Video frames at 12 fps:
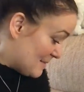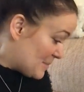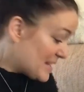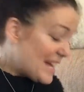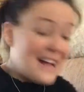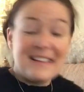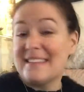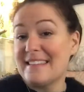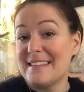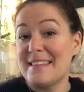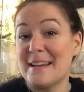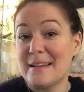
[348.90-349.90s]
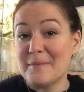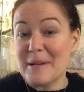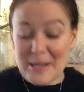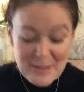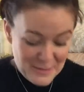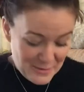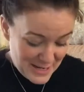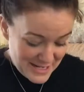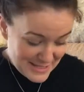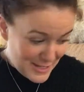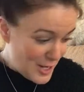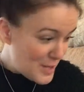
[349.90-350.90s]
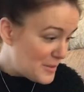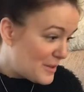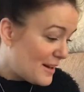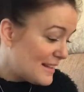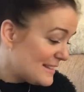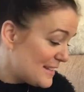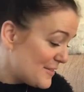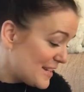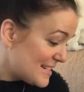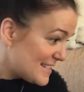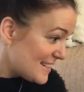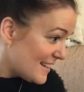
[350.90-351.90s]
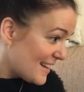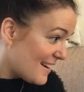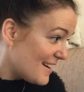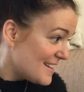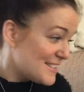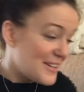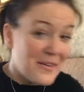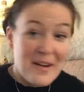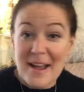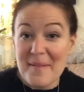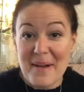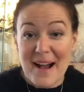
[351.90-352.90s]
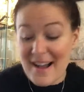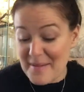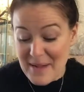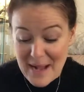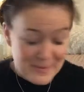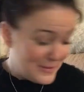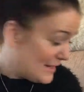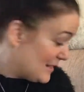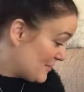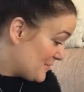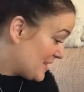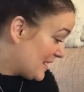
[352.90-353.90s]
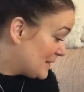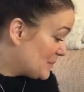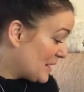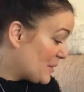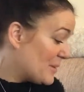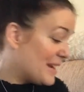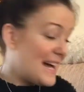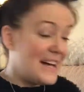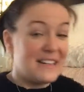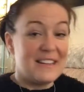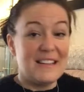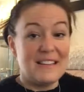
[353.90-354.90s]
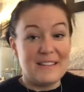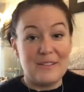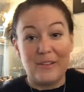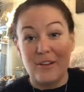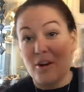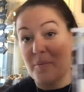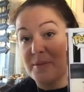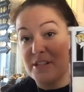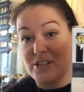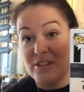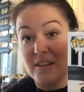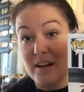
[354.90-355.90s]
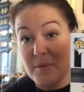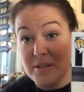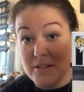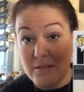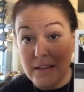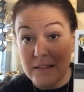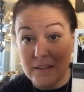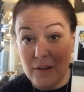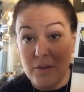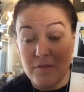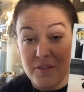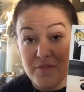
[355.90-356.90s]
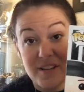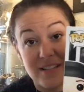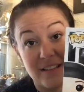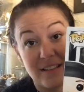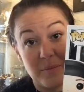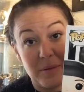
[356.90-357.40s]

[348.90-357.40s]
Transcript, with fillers: But yes, that is my Loot Crate. I hope you guys love it like I do. I'm absolutely in love with this, but I will add this to the competition that I'll be doing soon for the Fantastic